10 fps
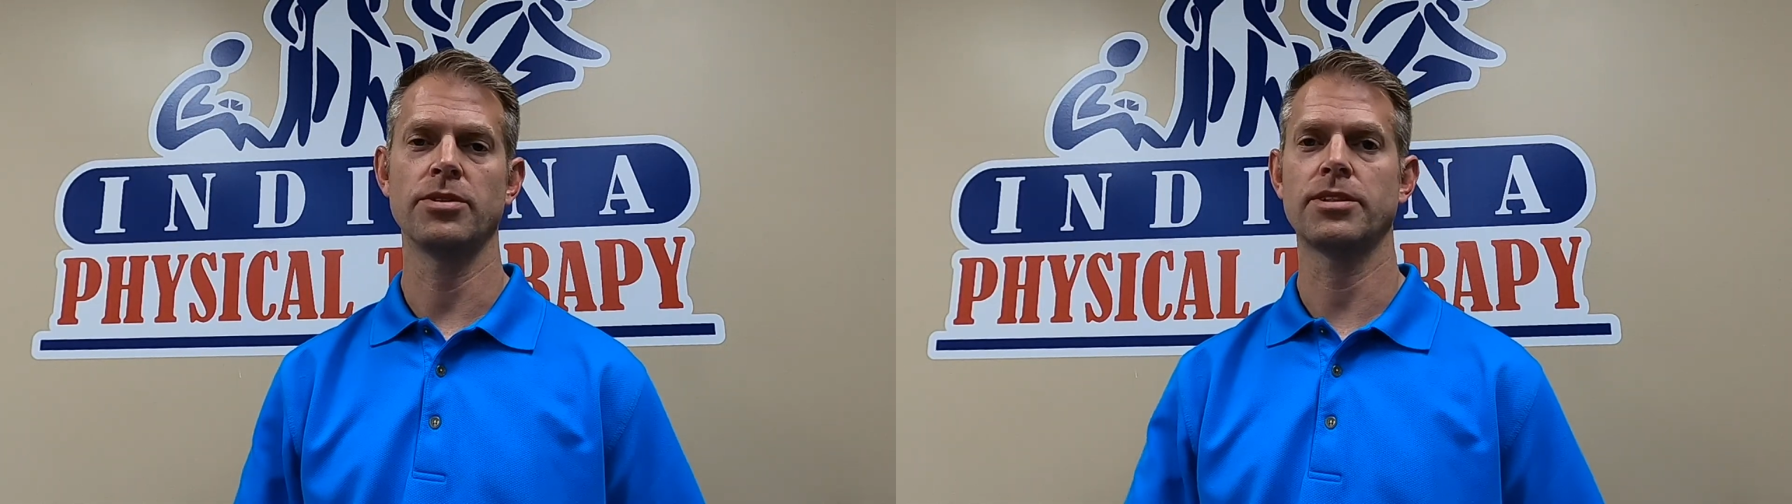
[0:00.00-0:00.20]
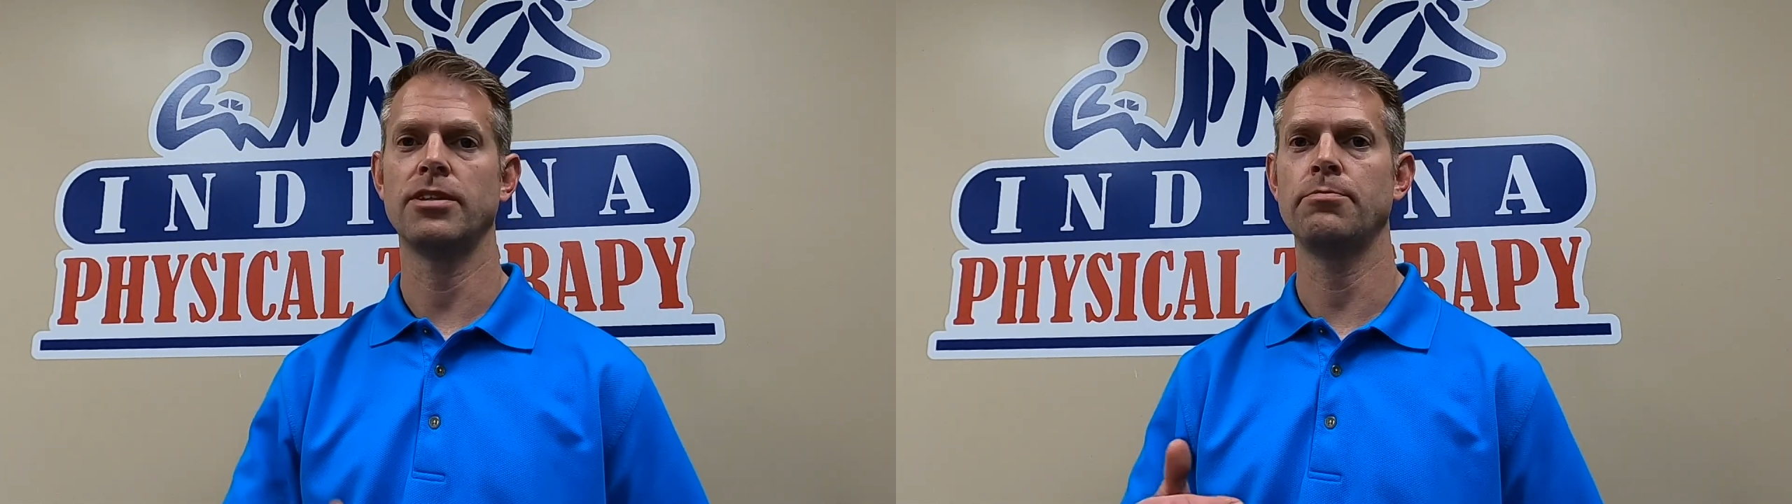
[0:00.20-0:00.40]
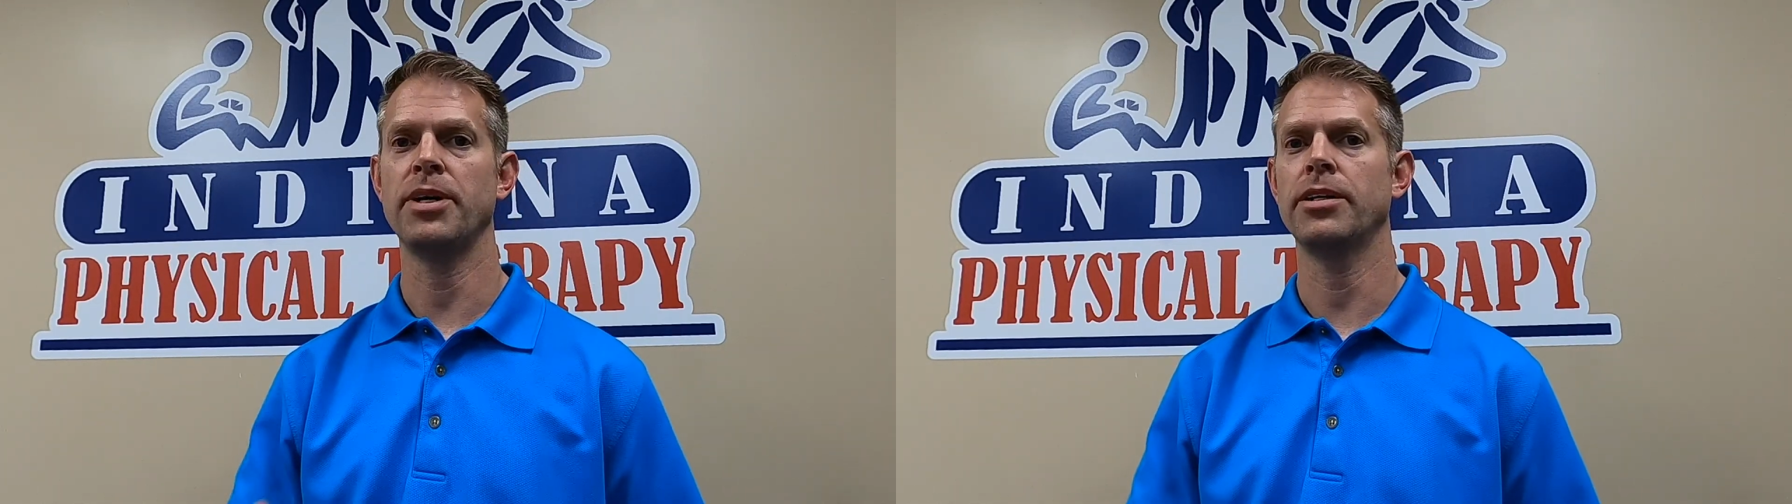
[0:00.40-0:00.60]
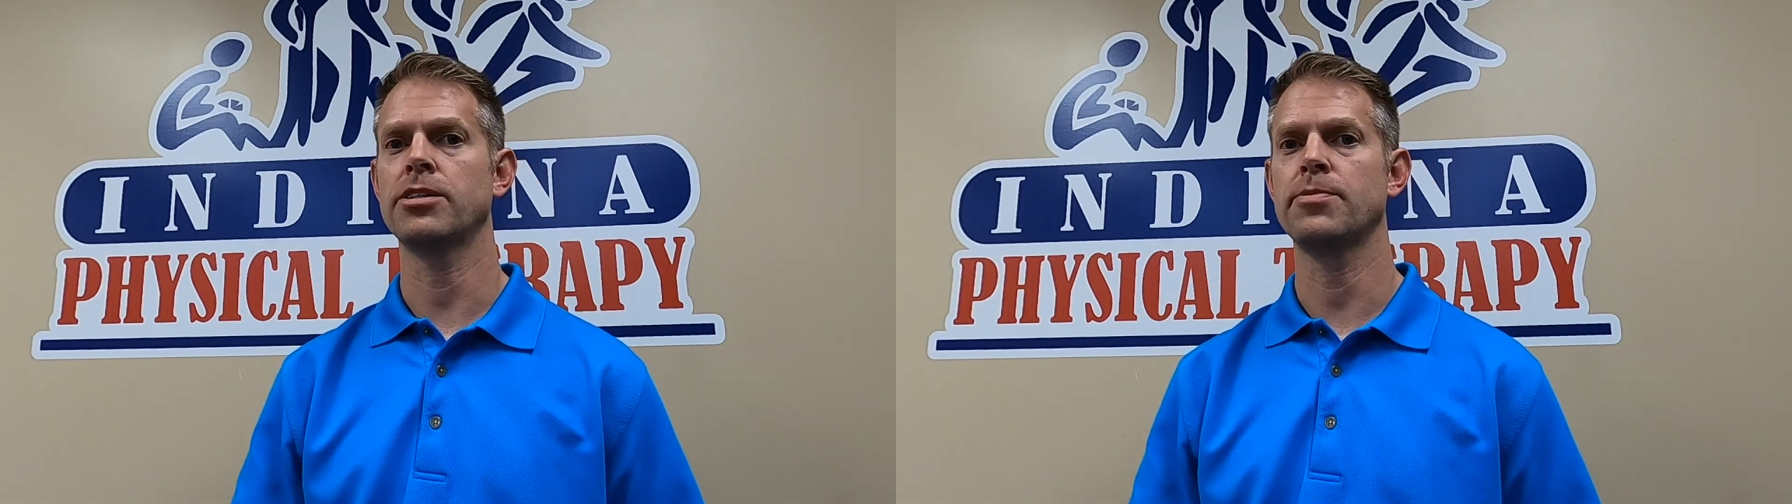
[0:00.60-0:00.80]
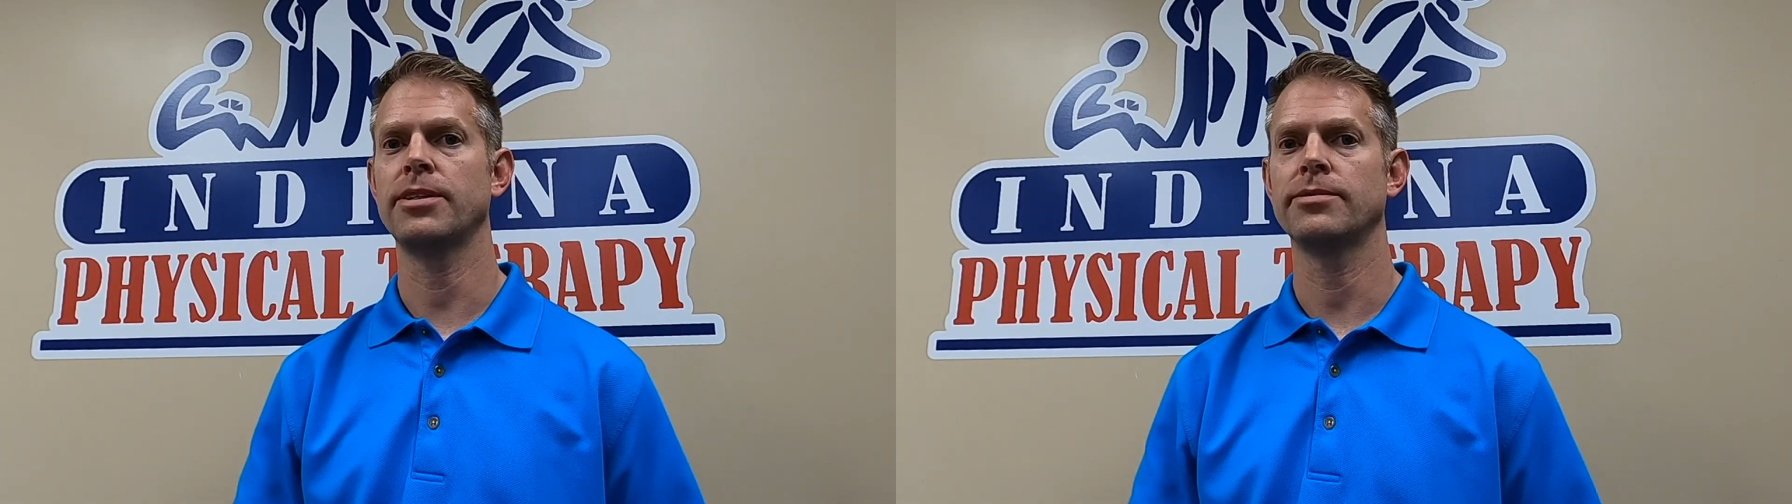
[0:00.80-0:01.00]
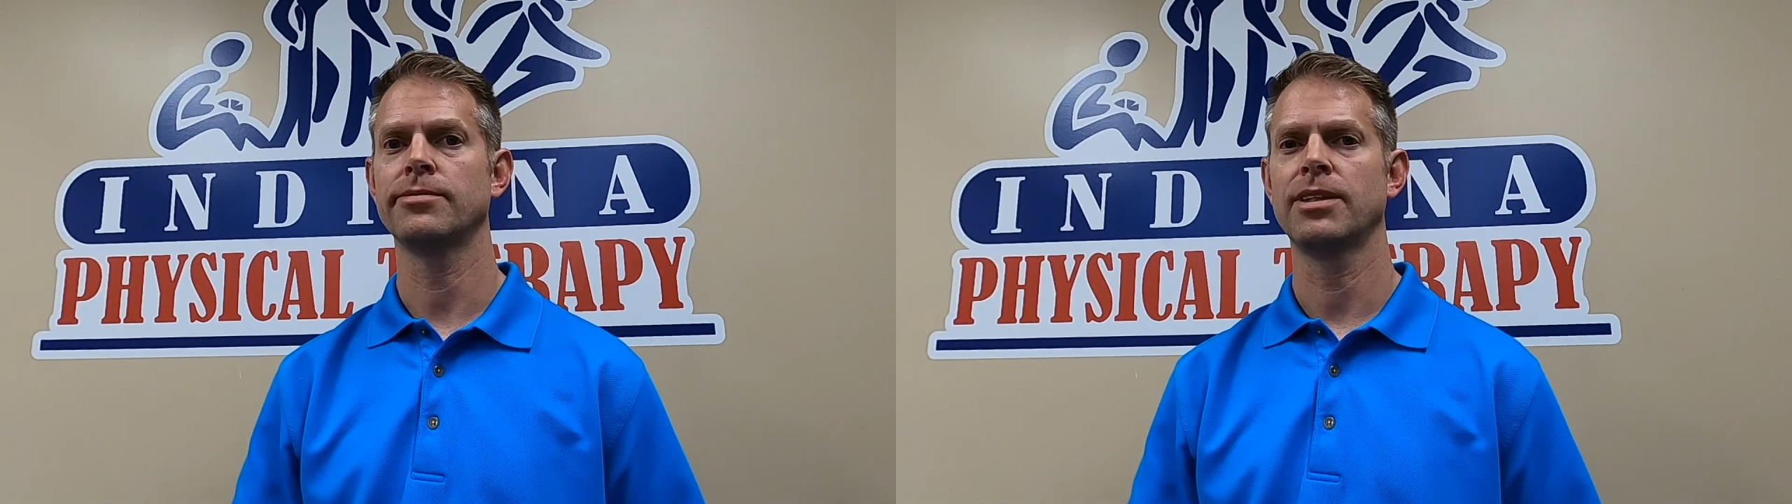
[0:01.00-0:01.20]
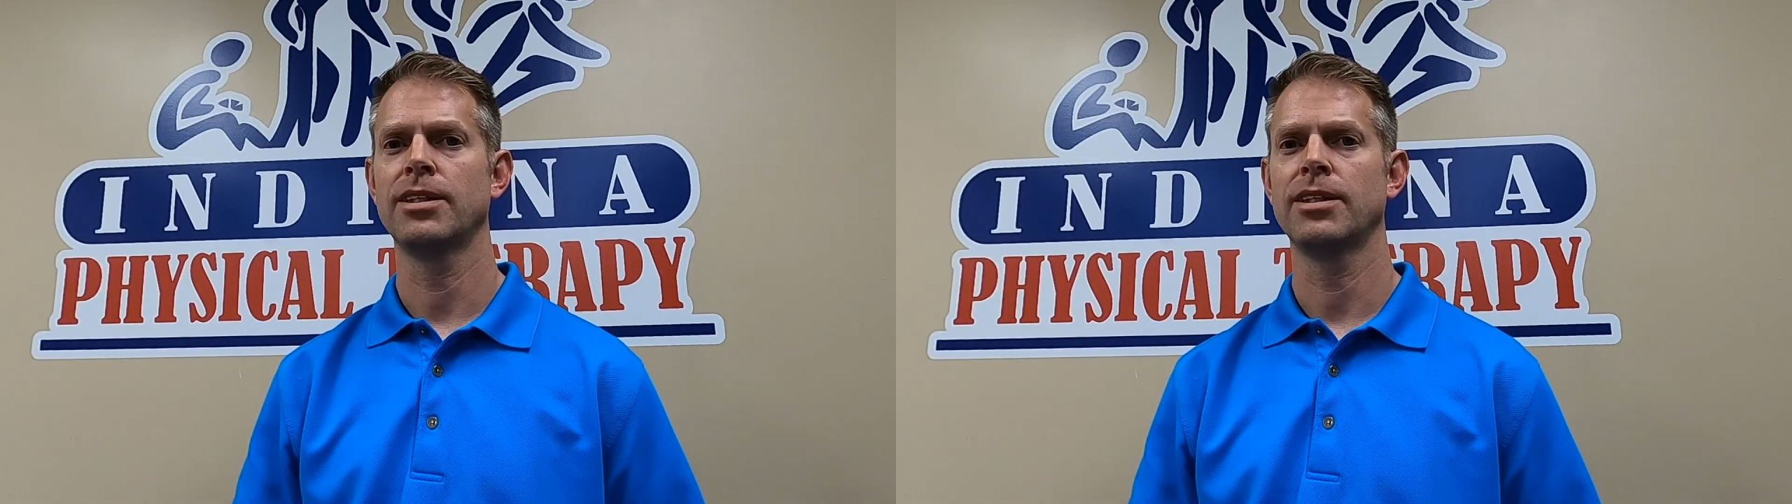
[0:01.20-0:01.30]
with self-management,